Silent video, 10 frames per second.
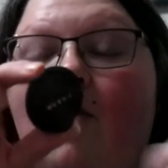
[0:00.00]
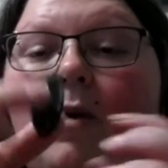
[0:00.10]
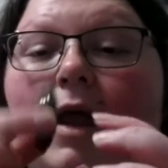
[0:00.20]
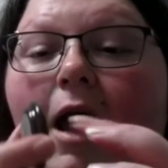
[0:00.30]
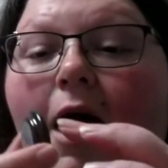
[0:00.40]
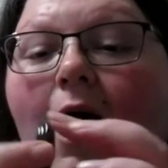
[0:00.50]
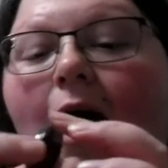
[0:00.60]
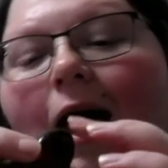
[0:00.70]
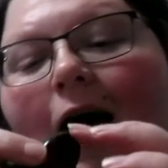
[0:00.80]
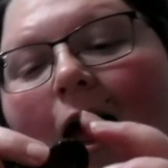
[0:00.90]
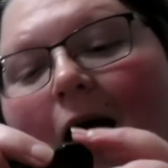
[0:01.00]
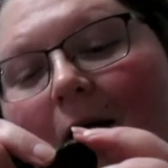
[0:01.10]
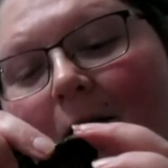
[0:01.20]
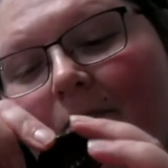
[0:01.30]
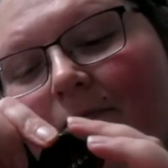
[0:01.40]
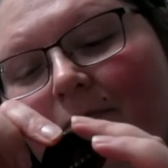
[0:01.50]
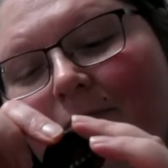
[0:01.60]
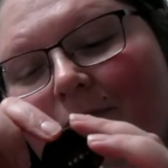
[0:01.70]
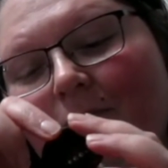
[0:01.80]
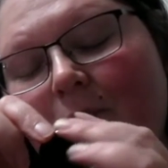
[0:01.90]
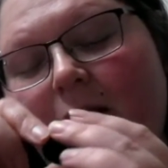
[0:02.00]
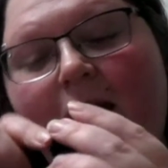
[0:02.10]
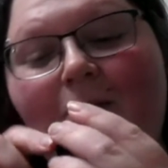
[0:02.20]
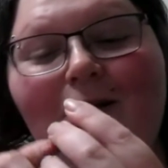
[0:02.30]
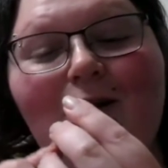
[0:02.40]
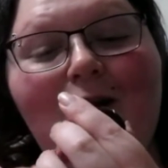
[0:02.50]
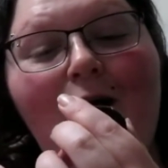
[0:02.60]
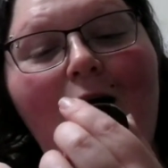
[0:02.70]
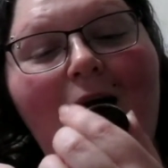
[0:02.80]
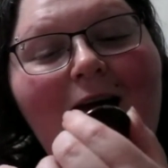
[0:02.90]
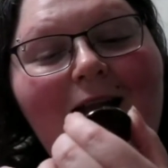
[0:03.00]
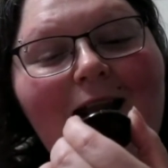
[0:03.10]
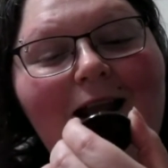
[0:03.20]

But, um, believe it or not,